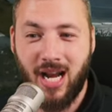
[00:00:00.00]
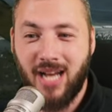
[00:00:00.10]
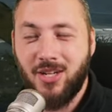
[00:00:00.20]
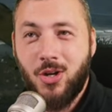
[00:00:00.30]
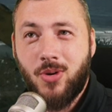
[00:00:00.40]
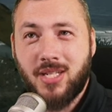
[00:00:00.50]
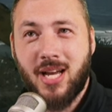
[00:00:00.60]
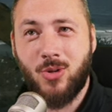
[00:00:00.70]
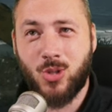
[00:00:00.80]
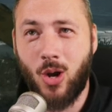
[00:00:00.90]
And you notice
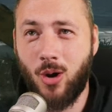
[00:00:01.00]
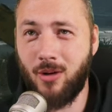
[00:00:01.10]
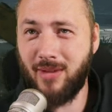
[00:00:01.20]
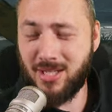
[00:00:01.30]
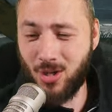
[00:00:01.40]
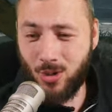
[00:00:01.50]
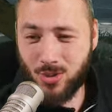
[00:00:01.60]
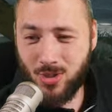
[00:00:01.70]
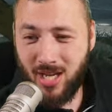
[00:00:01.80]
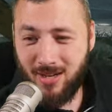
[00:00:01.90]
how his arm gets
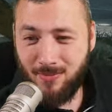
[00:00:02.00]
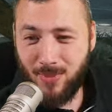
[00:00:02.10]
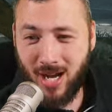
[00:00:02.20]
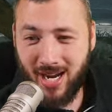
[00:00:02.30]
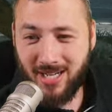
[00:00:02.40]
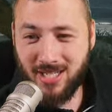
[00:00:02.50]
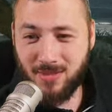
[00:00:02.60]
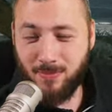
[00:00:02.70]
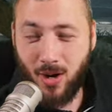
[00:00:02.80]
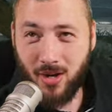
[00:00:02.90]
also hidden behind his
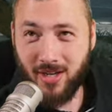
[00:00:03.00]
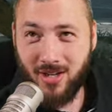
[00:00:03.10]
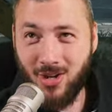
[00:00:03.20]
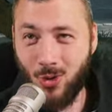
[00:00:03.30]
body,